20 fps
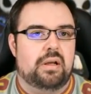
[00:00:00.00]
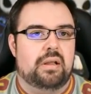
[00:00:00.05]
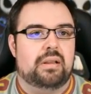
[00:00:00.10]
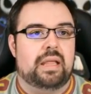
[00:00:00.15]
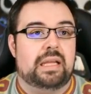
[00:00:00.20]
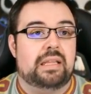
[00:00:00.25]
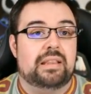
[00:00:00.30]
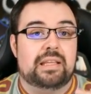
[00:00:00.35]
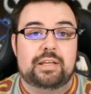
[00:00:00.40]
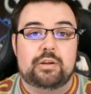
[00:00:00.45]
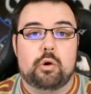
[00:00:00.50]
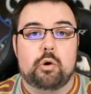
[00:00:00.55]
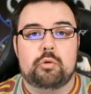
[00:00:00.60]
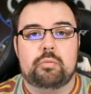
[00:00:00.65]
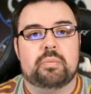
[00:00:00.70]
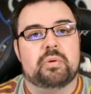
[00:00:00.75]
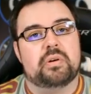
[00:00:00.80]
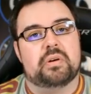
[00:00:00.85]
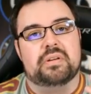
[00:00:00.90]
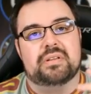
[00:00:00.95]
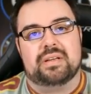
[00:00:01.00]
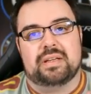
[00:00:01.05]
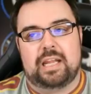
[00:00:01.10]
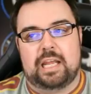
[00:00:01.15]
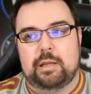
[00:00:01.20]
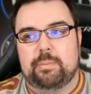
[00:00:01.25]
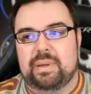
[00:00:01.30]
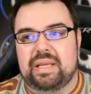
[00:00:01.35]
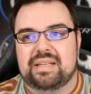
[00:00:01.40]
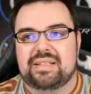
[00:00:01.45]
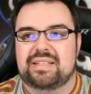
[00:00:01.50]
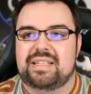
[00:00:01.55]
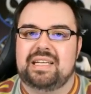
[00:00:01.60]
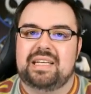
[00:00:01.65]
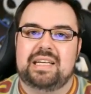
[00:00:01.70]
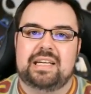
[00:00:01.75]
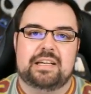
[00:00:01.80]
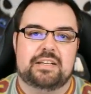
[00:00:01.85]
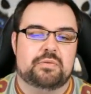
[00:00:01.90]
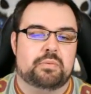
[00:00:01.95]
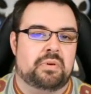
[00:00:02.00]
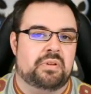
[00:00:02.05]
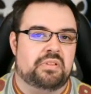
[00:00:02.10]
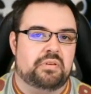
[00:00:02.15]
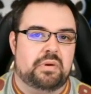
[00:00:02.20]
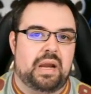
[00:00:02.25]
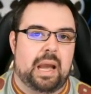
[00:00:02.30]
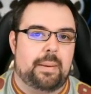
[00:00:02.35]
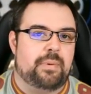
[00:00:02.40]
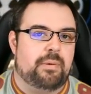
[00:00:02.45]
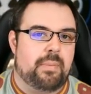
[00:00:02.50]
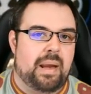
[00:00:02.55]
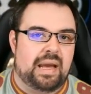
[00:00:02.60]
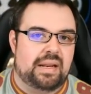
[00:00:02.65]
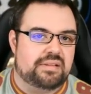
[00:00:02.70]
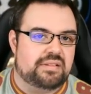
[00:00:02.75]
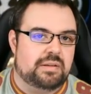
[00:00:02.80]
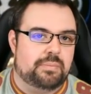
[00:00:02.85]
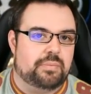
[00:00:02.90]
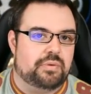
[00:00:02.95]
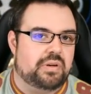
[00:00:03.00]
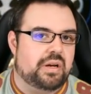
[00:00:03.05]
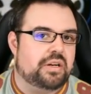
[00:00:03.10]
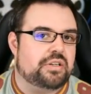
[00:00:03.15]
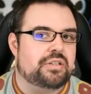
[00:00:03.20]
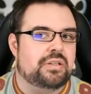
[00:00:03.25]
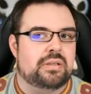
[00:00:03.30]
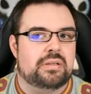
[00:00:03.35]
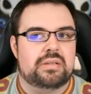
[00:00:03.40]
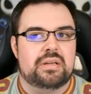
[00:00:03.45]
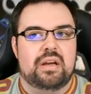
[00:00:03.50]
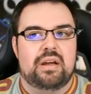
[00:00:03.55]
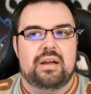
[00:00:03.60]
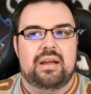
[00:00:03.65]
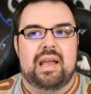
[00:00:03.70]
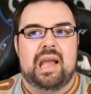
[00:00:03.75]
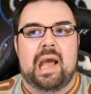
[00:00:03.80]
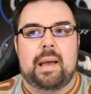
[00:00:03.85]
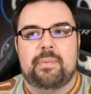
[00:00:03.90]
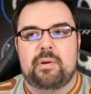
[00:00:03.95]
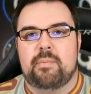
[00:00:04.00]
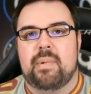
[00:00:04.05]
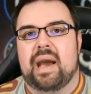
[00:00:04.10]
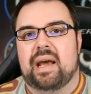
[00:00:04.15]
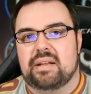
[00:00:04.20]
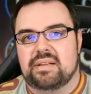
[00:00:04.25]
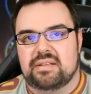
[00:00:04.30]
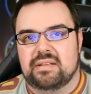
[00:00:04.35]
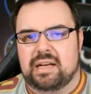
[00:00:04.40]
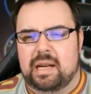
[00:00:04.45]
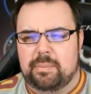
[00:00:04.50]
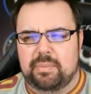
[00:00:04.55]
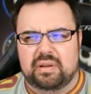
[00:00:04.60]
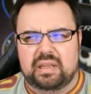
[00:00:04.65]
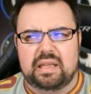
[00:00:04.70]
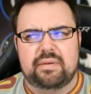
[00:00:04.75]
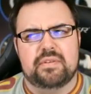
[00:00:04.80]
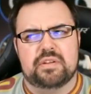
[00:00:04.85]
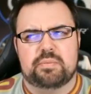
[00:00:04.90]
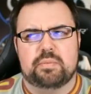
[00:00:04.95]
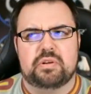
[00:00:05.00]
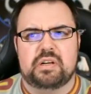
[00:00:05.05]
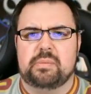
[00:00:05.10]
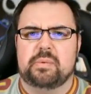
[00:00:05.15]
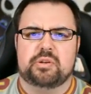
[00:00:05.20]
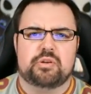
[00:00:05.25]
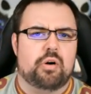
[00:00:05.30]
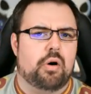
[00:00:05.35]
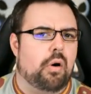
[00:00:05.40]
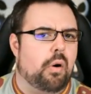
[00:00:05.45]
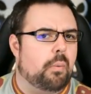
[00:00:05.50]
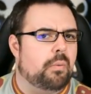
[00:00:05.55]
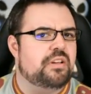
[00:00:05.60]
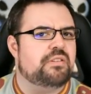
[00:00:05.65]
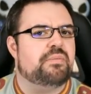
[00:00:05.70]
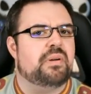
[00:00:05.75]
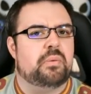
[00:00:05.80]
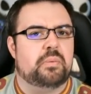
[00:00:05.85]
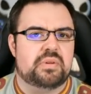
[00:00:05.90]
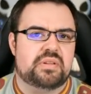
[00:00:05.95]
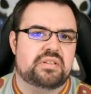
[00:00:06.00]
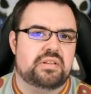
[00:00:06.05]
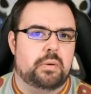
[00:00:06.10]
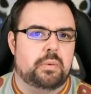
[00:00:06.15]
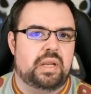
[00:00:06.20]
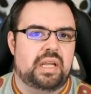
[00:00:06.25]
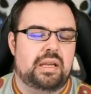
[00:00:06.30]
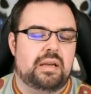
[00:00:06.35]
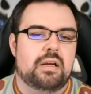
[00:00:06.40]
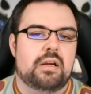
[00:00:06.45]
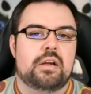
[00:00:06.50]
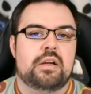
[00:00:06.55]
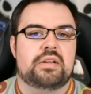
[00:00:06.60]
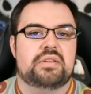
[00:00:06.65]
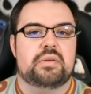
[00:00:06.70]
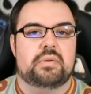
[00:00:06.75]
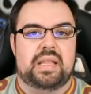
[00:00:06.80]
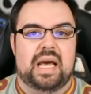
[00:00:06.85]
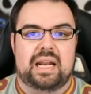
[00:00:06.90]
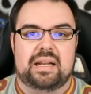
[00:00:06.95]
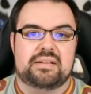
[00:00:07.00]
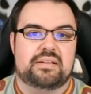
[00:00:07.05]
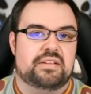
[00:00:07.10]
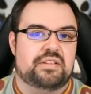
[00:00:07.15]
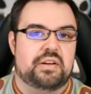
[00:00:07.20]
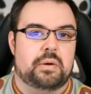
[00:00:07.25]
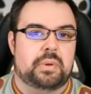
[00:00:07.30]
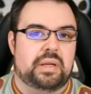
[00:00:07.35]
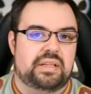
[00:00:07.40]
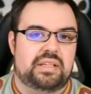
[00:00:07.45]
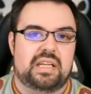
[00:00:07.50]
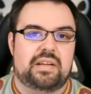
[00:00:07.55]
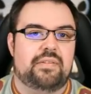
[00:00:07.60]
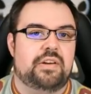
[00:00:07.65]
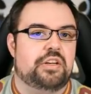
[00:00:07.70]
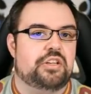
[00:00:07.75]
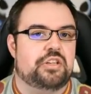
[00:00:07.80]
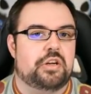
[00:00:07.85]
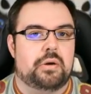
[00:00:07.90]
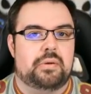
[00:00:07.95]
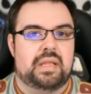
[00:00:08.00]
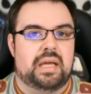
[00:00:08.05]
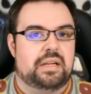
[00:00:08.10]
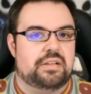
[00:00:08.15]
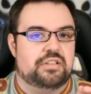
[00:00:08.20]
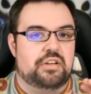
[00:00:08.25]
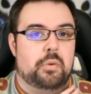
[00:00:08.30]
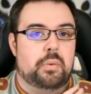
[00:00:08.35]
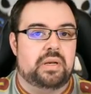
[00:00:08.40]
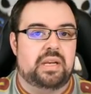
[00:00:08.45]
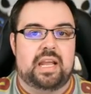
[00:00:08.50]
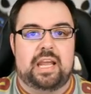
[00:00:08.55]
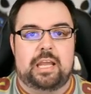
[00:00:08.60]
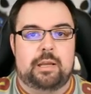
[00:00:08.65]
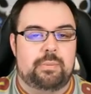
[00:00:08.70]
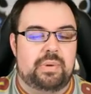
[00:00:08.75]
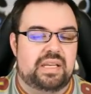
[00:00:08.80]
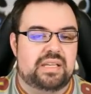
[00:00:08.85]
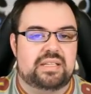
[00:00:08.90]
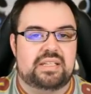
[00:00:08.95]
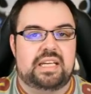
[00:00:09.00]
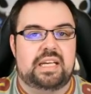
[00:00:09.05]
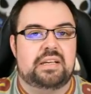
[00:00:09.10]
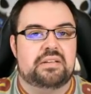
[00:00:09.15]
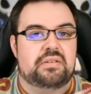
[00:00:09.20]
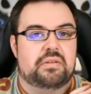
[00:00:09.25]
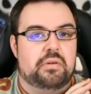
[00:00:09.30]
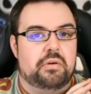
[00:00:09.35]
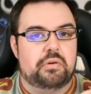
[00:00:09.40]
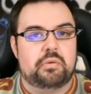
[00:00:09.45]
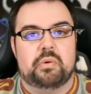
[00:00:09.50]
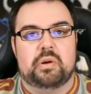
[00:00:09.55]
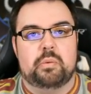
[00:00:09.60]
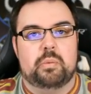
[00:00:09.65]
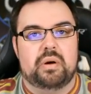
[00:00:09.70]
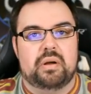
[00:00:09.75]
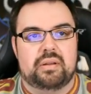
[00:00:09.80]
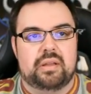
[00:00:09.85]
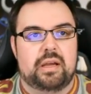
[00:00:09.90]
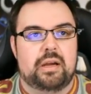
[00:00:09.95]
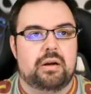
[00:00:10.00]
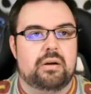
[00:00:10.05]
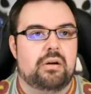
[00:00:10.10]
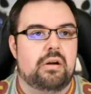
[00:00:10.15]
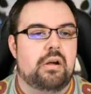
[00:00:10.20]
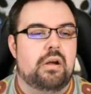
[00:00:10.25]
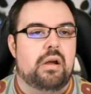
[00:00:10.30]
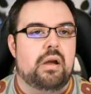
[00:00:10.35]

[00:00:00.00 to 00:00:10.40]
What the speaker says: Like, the Goldbergs on ABC is run through Happy Madison Productions. Happy Madison, I believe, has pretty much always been with Sony. So that is a Sony TV show that is going to ABC. So they're doing well there.